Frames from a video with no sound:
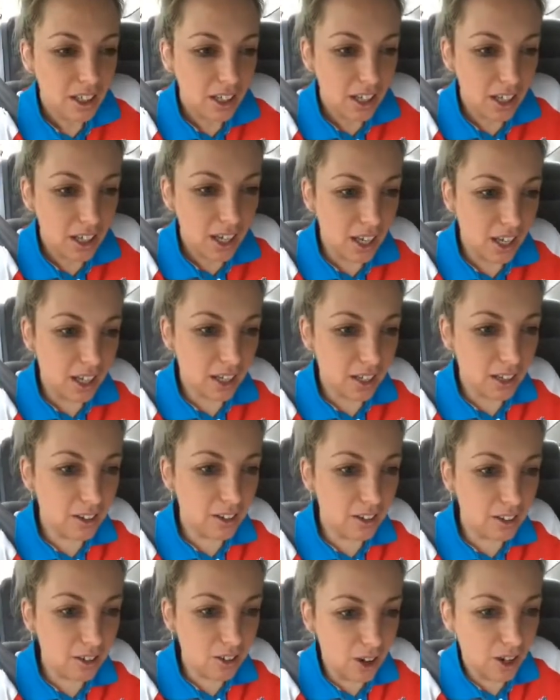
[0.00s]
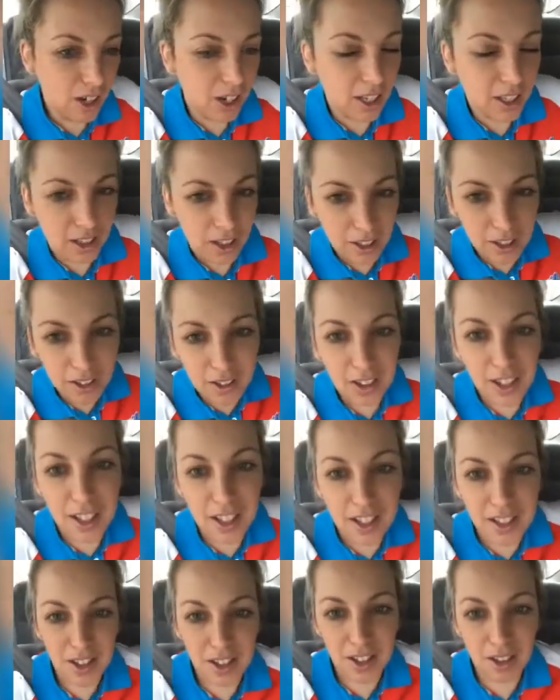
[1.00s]
and I think
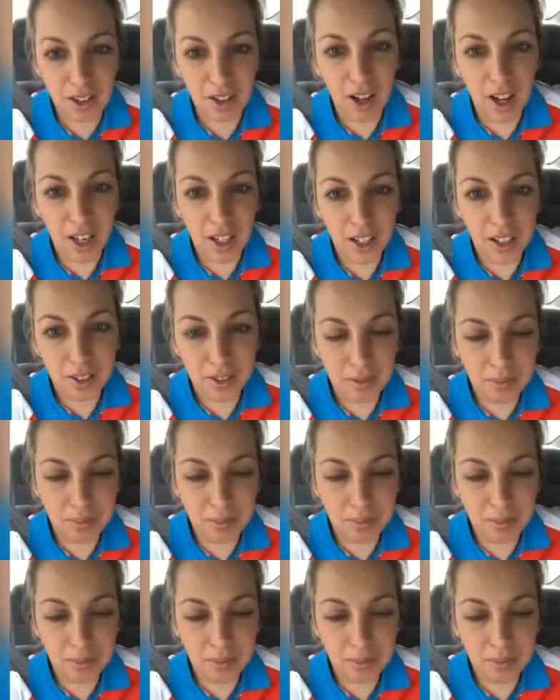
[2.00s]
there's like